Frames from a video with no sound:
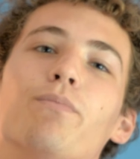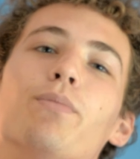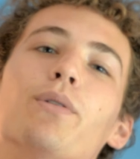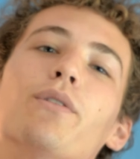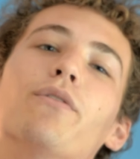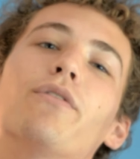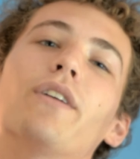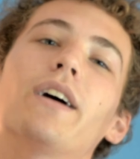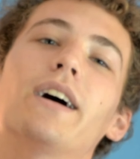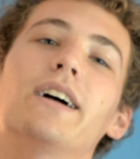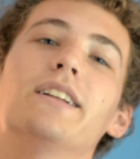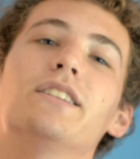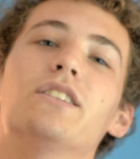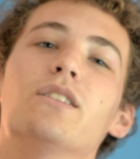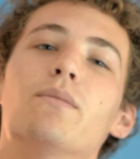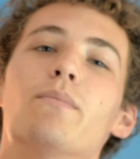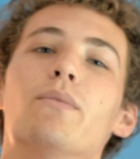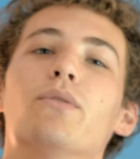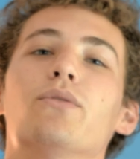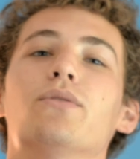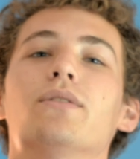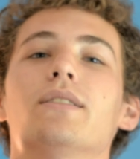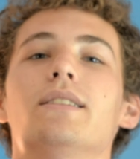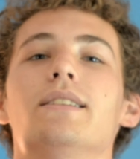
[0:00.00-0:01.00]
provides the
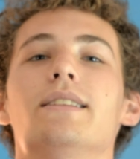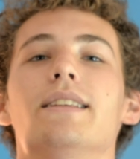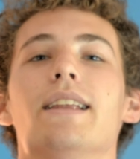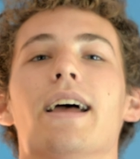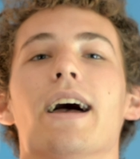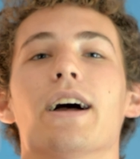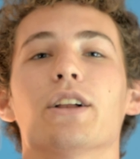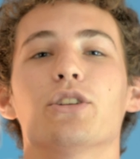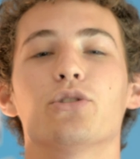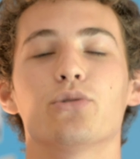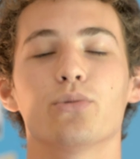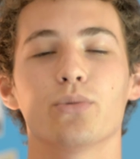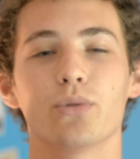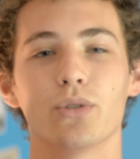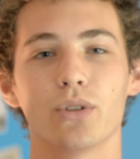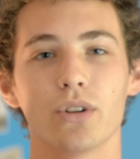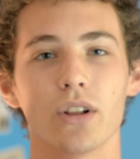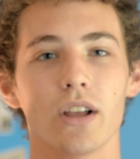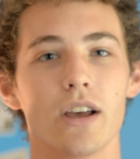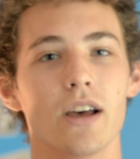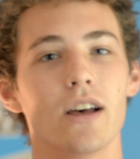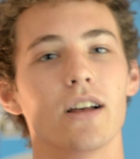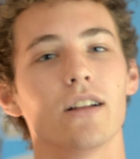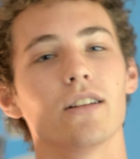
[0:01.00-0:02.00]
most
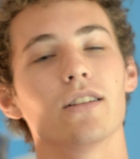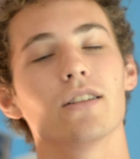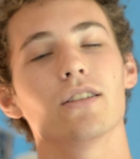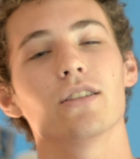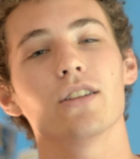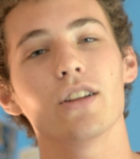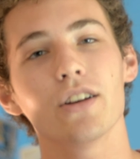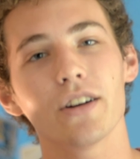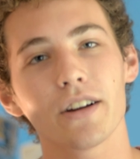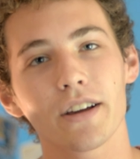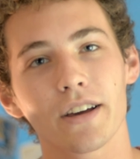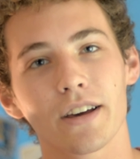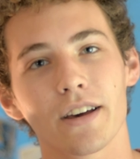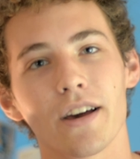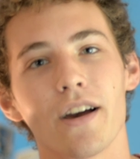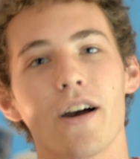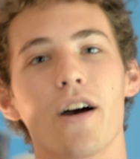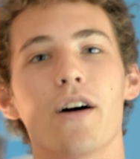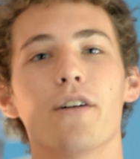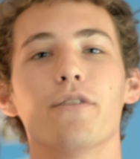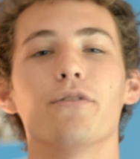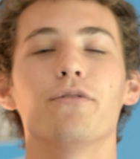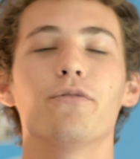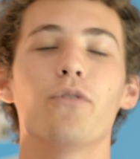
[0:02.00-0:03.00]
natural look
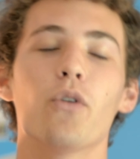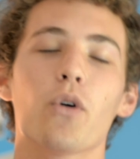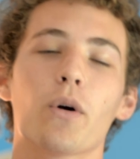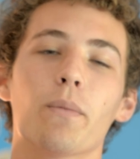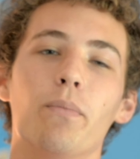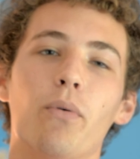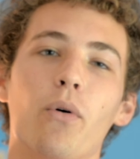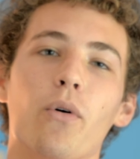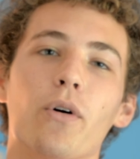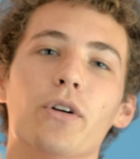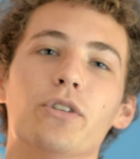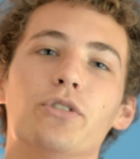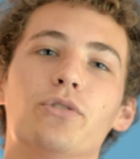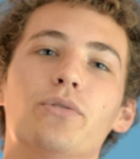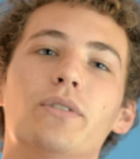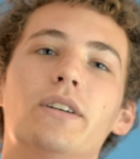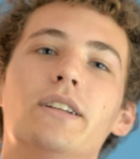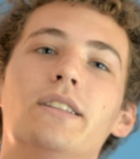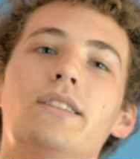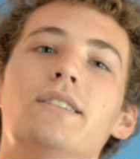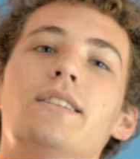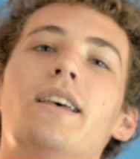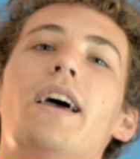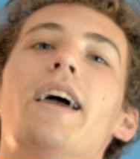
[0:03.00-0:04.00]
for
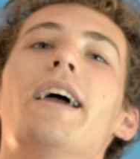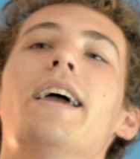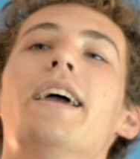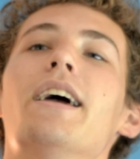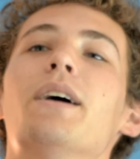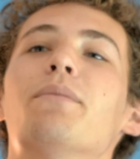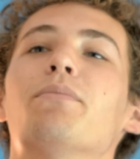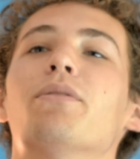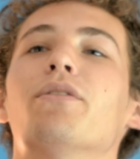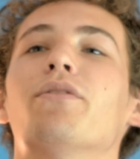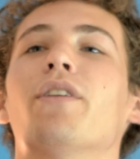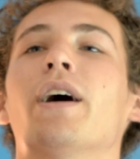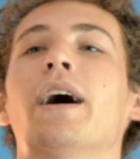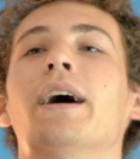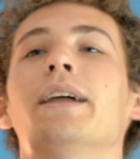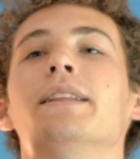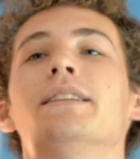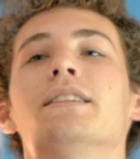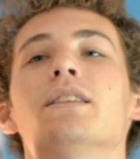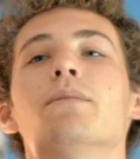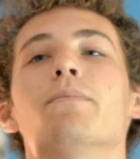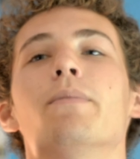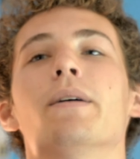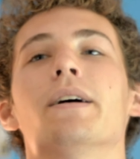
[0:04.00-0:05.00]
portraits and
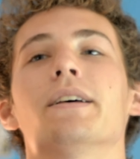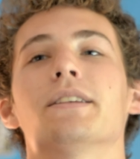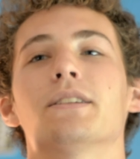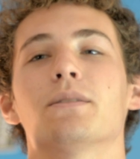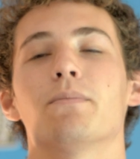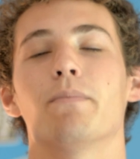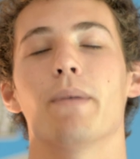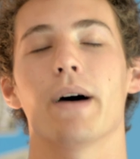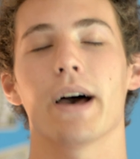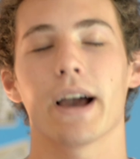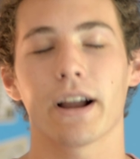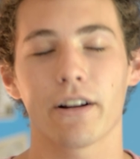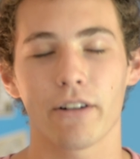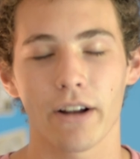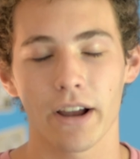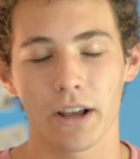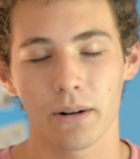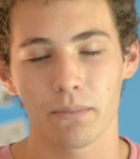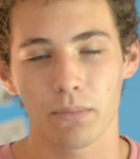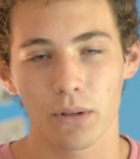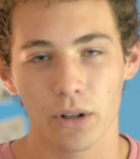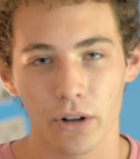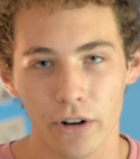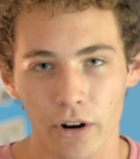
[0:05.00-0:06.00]
provides the best
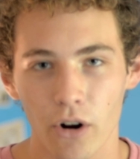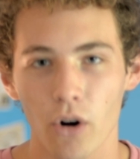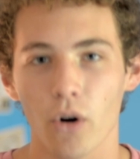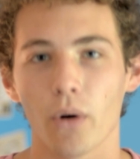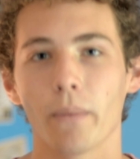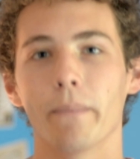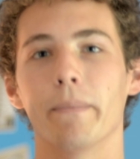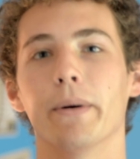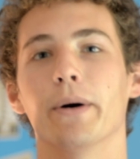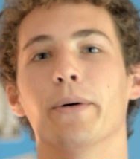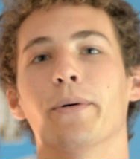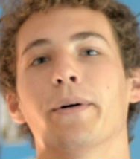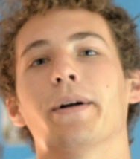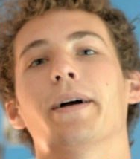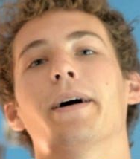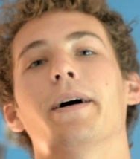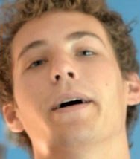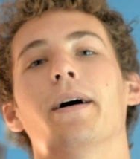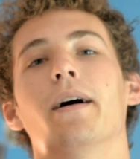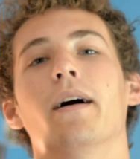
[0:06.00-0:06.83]
background blur or bokeh.